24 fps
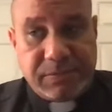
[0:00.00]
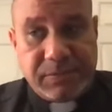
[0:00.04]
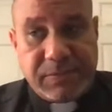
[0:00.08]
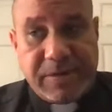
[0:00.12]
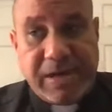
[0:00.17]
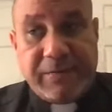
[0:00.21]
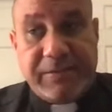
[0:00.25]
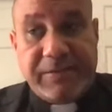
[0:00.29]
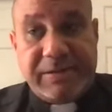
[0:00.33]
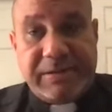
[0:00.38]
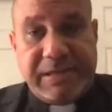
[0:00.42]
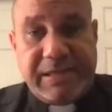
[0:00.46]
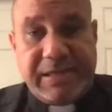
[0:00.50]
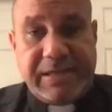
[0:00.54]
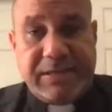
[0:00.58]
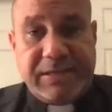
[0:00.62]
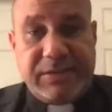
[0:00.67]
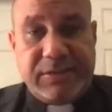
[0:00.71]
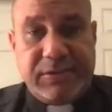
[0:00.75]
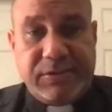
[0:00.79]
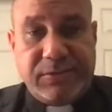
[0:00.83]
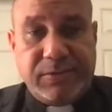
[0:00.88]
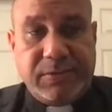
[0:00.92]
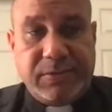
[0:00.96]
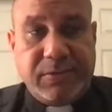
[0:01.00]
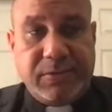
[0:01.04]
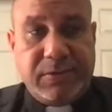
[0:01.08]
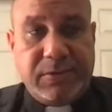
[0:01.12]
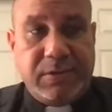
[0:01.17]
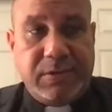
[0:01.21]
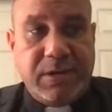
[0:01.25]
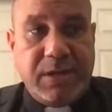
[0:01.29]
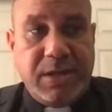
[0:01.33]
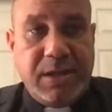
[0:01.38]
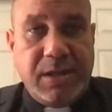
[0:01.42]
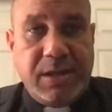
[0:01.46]
gravitated
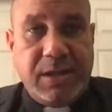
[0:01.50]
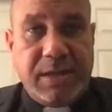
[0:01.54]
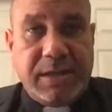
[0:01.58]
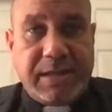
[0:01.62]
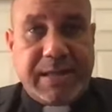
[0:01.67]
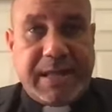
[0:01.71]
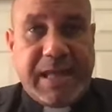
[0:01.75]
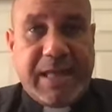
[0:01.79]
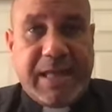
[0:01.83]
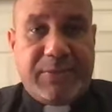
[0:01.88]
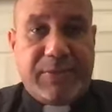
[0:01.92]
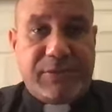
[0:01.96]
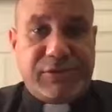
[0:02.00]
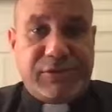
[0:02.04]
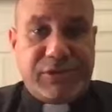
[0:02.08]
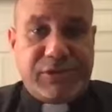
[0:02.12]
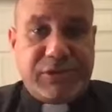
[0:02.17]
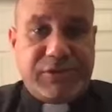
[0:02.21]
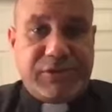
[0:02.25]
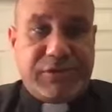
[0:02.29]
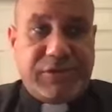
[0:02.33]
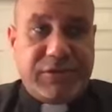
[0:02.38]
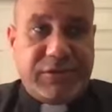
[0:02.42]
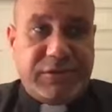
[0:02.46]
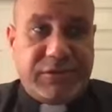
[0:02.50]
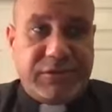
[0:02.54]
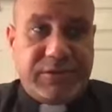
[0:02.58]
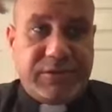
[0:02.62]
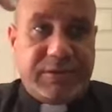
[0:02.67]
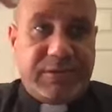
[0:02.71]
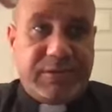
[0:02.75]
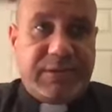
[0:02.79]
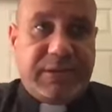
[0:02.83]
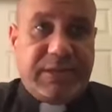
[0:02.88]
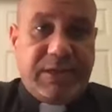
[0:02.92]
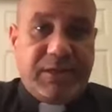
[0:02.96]
toward Catholic
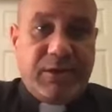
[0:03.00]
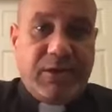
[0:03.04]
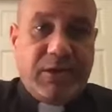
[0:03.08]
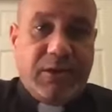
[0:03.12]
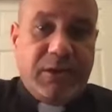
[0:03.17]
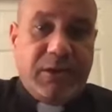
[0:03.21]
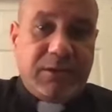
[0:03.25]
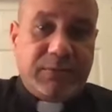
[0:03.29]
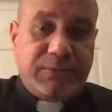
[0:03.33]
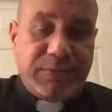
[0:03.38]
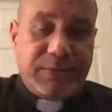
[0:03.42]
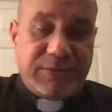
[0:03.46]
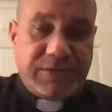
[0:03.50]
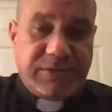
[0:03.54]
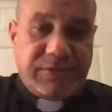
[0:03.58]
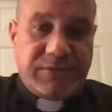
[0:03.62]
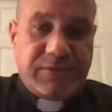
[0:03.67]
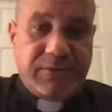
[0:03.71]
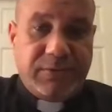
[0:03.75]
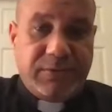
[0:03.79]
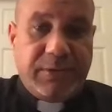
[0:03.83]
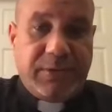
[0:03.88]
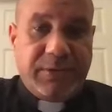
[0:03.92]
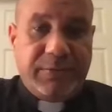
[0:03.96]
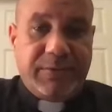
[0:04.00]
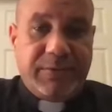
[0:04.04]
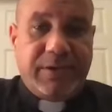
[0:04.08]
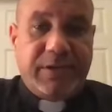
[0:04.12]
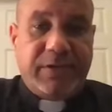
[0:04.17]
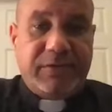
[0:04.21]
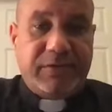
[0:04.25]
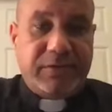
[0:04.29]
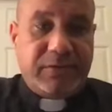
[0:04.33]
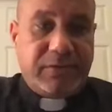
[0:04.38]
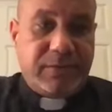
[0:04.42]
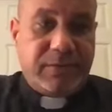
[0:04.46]
churches in Galt, which is north of
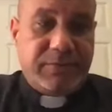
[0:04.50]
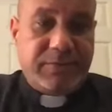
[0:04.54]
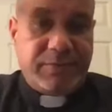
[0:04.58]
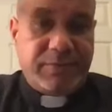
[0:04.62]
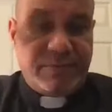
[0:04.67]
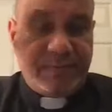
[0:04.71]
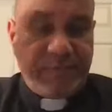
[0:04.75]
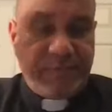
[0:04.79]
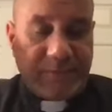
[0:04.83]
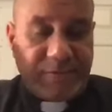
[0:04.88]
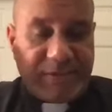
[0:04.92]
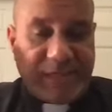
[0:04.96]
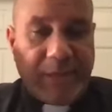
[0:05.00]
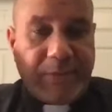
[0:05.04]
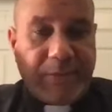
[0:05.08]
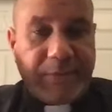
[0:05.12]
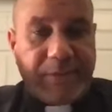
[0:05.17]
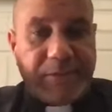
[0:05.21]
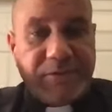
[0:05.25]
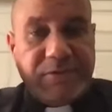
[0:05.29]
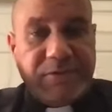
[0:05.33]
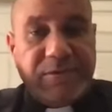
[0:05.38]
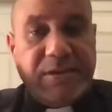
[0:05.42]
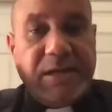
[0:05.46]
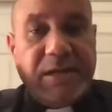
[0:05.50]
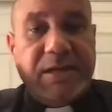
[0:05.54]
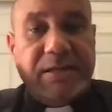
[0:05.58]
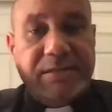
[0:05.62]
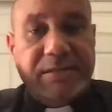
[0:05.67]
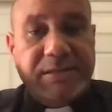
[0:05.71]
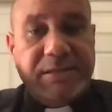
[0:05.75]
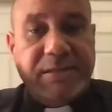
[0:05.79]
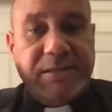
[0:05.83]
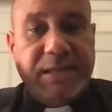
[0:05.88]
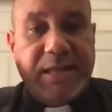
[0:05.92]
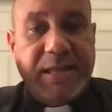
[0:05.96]
us, or south in
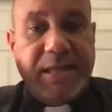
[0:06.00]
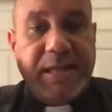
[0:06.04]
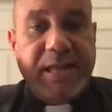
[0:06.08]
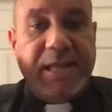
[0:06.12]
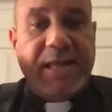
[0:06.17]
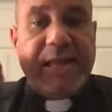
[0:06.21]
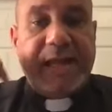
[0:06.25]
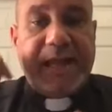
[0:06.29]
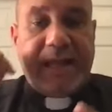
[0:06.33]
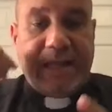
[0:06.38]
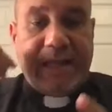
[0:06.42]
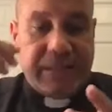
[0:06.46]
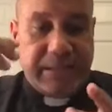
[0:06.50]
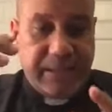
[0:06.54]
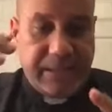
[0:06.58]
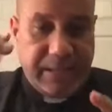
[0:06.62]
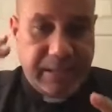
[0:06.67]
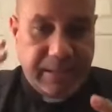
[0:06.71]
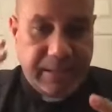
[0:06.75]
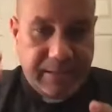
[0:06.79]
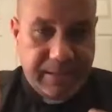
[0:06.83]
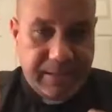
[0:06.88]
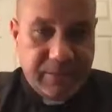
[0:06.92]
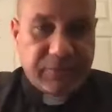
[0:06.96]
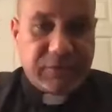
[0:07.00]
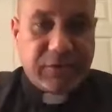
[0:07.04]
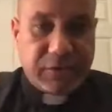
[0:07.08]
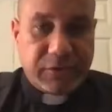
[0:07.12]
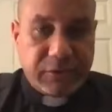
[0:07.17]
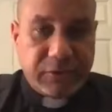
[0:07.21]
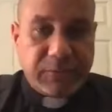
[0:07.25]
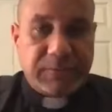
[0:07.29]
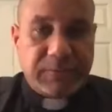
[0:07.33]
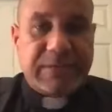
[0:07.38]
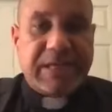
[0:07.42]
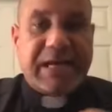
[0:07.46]
Stockton. And there's a
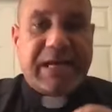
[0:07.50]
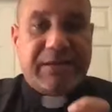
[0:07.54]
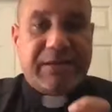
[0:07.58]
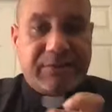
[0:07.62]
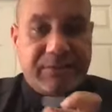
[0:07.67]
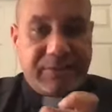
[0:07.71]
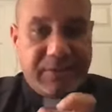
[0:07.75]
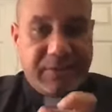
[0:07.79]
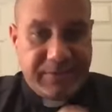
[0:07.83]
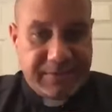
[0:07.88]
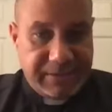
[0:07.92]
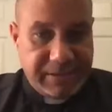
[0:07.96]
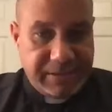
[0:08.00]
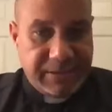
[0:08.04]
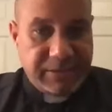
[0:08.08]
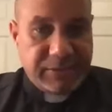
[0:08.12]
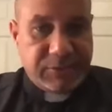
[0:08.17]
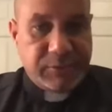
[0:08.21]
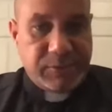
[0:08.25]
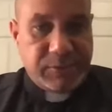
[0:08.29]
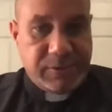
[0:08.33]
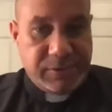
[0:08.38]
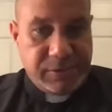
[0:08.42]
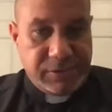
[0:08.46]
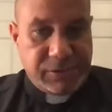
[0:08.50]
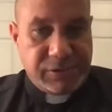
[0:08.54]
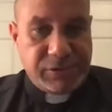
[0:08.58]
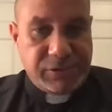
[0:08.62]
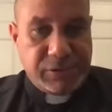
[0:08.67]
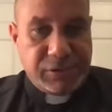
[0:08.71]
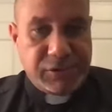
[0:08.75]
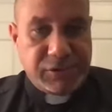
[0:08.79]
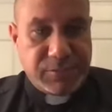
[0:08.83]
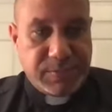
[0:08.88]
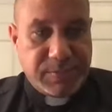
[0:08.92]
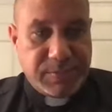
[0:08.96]
group that has gravitated to our
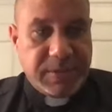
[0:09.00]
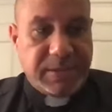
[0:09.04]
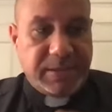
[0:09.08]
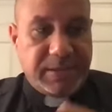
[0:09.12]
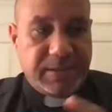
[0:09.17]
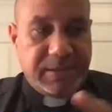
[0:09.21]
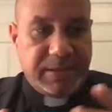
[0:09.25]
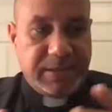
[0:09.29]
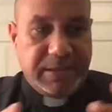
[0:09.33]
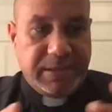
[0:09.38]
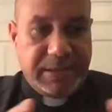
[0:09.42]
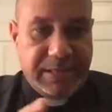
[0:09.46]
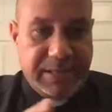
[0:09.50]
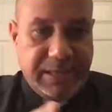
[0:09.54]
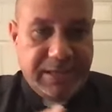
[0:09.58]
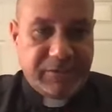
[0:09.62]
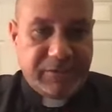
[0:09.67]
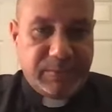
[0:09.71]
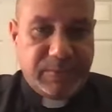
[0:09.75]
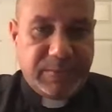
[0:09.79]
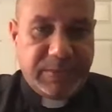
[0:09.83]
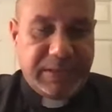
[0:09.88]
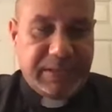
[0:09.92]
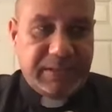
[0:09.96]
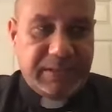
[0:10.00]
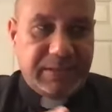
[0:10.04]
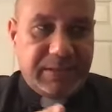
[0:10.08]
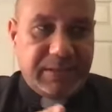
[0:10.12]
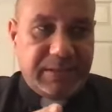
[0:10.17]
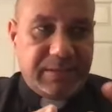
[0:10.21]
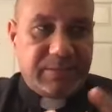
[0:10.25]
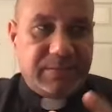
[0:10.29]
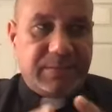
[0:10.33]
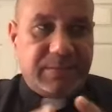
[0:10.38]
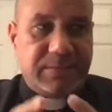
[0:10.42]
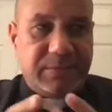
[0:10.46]
church, but it has been
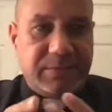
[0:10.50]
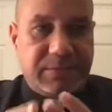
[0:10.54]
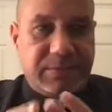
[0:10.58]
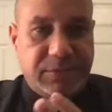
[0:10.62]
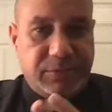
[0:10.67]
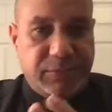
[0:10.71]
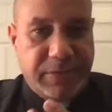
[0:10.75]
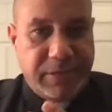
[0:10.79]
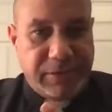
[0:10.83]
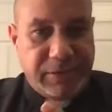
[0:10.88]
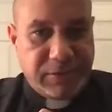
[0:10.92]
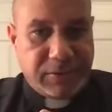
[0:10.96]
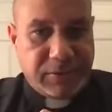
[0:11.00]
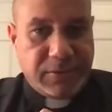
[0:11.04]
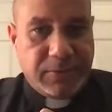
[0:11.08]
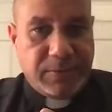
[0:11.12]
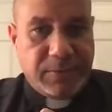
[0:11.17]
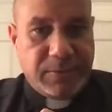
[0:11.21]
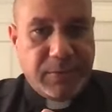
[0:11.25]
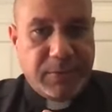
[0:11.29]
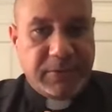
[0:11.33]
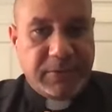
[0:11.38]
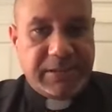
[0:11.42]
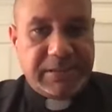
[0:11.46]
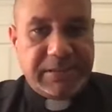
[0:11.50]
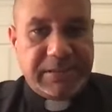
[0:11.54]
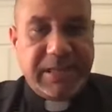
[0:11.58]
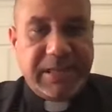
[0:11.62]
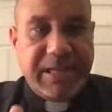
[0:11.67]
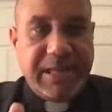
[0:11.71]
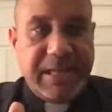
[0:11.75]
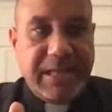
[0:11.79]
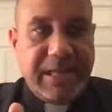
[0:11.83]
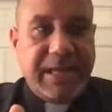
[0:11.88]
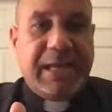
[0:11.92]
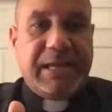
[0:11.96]
the racial component.
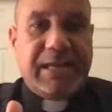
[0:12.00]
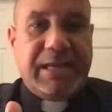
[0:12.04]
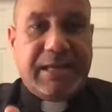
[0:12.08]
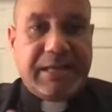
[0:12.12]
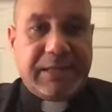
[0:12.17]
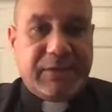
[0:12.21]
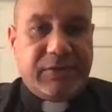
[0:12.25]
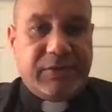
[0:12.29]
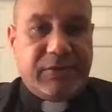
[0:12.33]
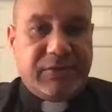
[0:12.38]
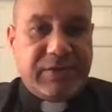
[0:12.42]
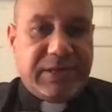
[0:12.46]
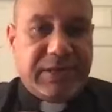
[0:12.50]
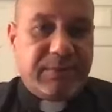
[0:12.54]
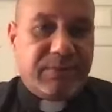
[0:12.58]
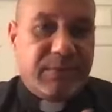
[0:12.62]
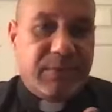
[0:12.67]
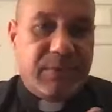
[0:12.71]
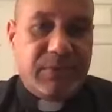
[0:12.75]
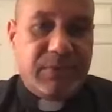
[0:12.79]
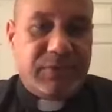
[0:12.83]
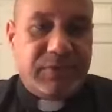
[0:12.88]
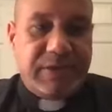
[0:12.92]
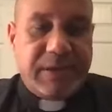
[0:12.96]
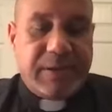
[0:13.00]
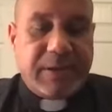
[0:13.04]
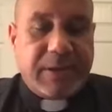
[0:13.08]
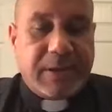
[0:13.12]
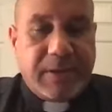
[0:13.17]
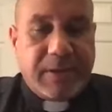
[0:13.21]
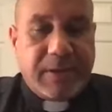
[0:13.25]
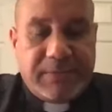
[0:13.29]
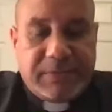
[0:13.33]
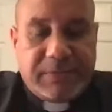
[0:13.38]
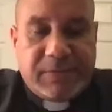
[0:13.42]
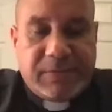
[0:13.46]
And like you said, most of them
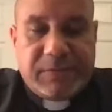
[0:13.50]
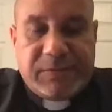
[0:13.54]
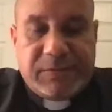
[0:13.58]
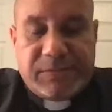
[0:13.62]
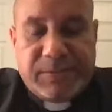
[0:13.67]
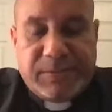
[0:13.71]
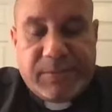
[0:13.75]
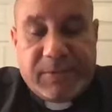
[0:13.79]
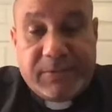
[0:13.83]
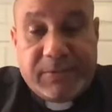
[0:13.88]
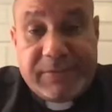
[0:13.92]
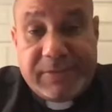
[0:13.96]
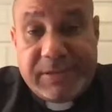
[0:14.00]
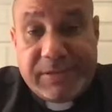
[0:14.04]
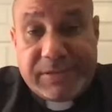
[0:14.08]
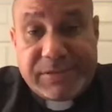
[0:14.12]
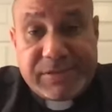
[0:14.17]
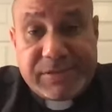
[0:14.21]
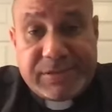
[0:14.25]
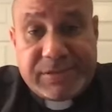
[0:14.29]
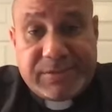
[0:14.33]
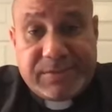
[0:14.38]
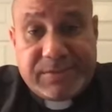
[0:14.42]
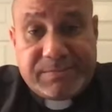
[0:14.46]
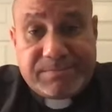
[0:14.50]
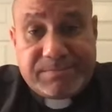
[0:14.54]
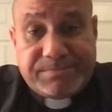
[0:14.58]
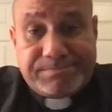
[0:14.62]
come from small villages.